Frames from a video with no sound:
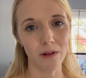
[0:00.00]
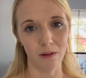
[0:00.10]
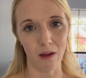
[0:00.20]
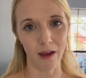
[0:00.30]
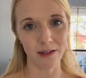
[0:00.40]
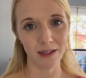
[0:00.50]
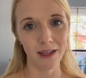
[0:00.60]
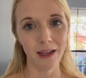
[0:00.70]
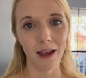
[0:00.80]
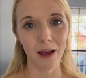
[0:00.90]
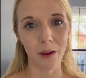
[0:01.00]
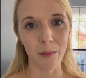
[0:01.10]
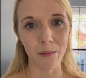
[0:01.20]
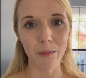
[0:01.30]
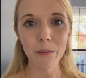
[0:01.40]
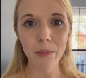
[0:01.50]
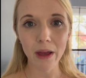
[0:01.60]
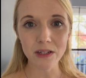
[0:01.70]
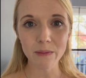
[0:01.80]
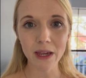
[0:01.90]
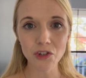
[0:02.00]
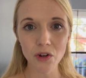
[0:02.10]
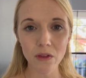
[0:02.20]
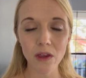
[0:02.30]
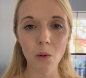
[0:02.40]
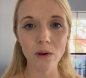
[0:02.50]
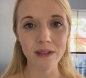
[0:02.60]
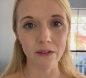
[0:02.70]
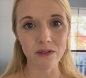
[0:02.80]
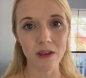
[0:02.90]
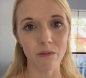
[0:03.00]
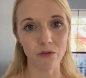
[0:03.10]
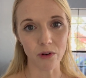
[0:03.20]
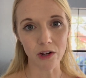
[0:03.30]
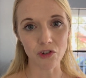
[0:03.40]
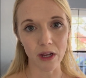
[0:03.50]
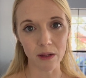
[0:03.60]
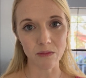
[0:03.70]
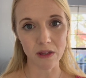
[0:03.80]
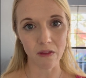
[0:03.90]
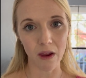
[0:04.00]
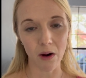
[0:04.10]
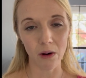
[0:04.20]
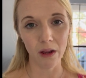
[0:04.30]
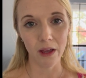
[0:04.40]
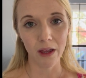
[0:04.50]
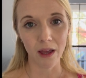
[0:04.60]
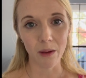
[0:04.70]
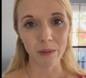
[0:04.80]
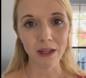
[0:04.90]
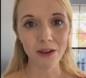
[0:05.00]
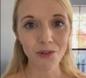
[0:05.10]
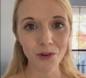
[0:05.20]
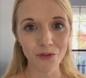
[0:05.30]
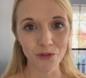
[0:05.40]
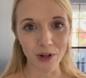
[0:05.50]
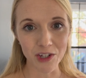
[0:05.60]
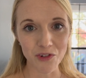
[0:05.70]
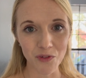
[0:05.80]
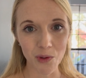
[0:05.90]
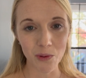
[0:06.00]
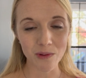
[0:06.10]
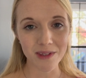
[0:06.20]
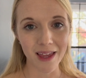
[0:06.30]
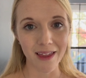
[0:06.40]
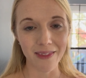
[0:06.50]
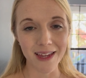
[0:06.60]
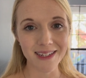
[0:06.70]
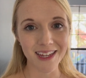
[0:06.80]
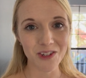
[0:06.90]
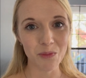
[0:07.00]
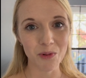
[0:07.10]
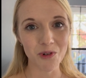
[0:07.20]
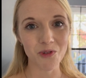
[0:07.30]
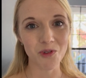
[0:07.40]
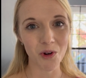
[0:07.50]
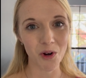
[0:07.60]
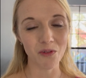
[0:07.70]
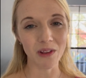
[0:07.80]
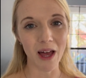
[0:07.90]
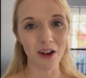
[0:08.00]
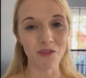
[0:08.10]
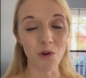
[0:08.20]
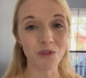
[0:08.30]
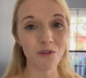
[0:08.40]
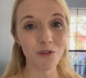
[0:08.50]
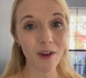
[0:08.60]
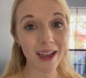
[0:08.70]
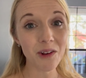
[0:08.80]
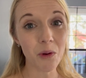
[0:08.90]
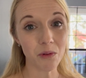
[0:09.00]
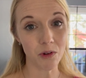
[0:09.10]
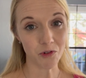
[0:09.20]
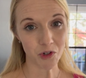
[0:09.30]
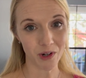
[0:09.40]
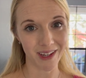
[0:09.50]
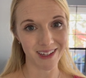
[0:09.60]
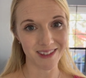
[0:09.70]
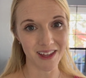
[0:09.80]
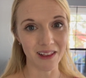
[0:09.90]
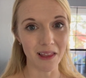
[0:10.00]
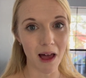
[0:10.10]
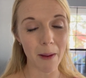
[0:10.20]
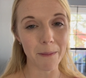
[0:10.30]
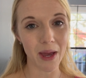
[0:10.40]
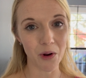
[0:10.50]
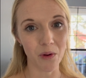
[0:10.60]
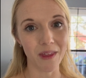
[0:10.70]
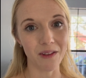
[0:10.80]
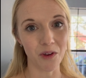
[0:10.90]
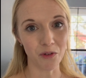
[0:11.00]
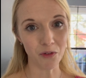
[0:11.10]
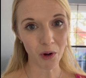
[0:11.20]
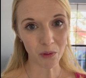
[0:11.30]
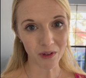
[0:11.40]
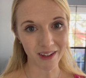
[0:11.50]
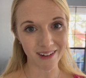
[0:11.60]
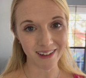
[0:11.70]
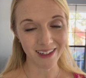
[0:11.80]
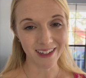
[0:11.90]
a lot, but to make sure that you always have some fresh items in there. Any of your fresh foods, they tend to preserve a lot of those phytonutrients a lot better than they're frozen.